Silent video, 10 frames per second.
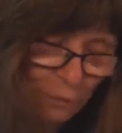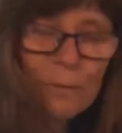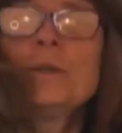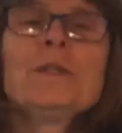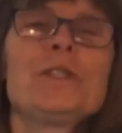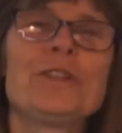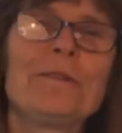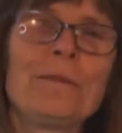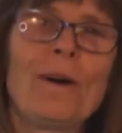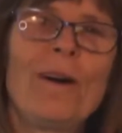First
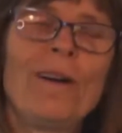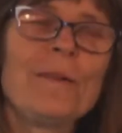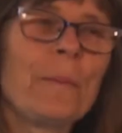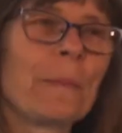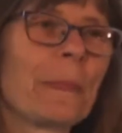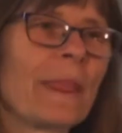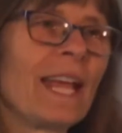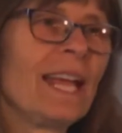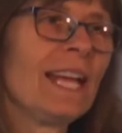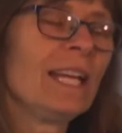of all,
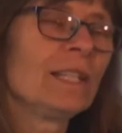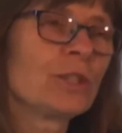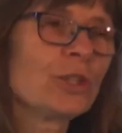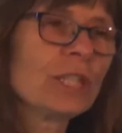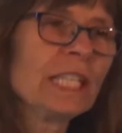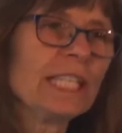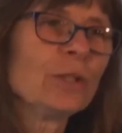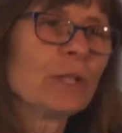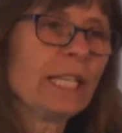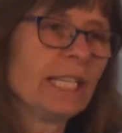certainly
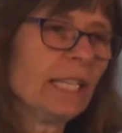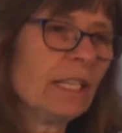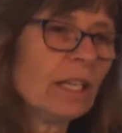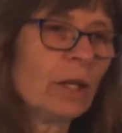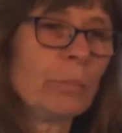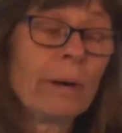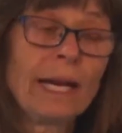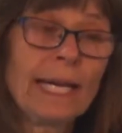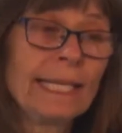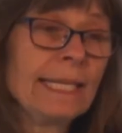you can
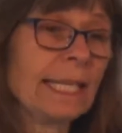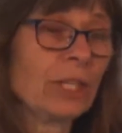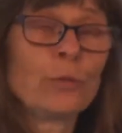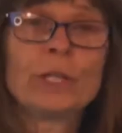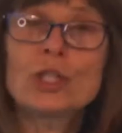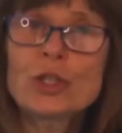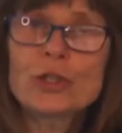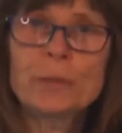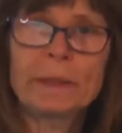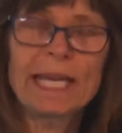buy the enriched
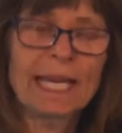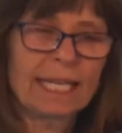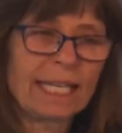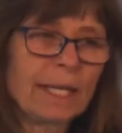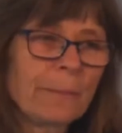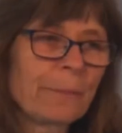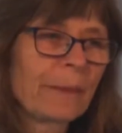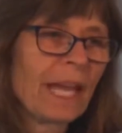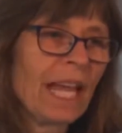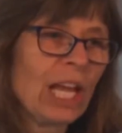spaghetti,
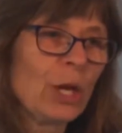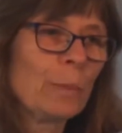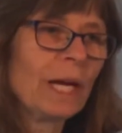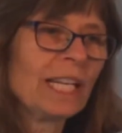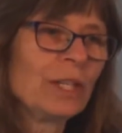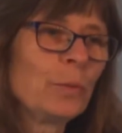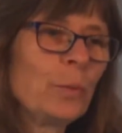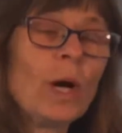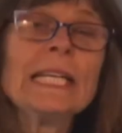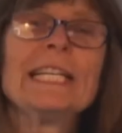but
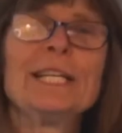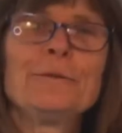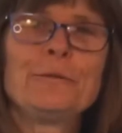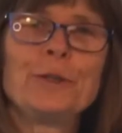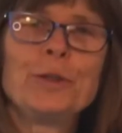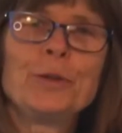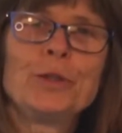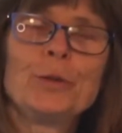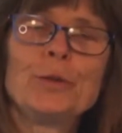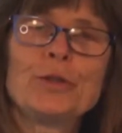what if you
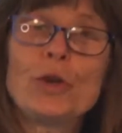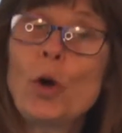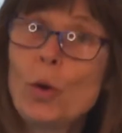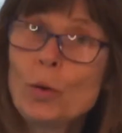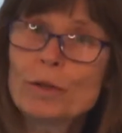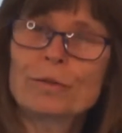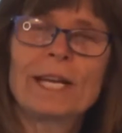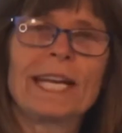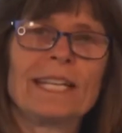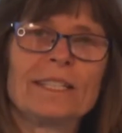use whole
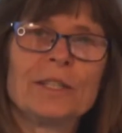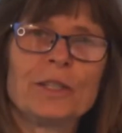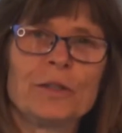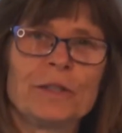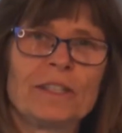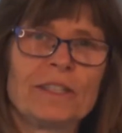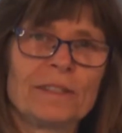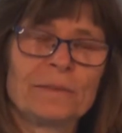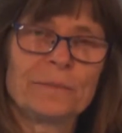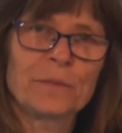grain
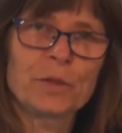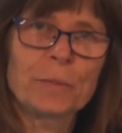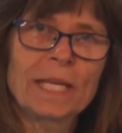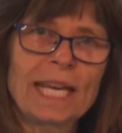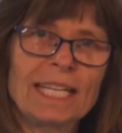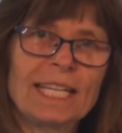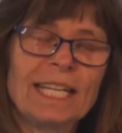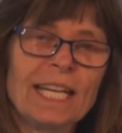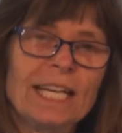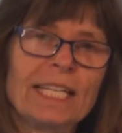spaghetti?
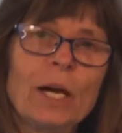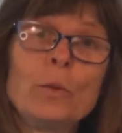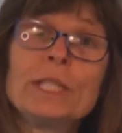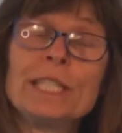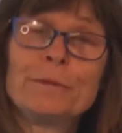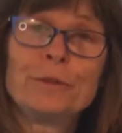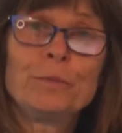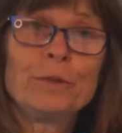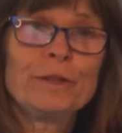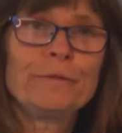That would give you
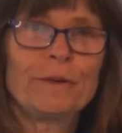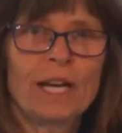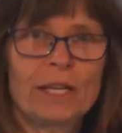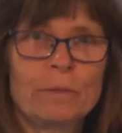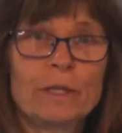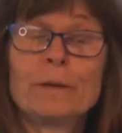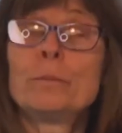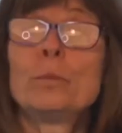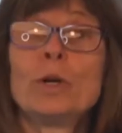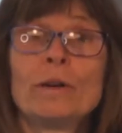more fiber,
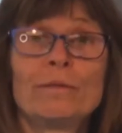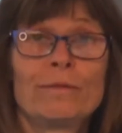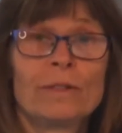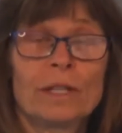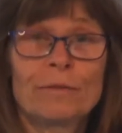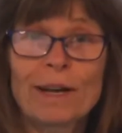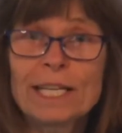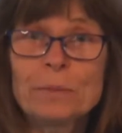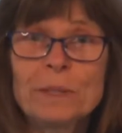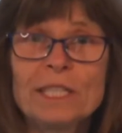more
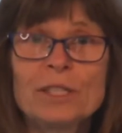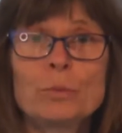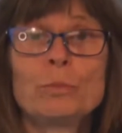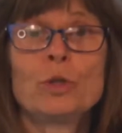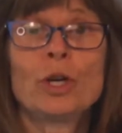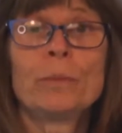vitamins, more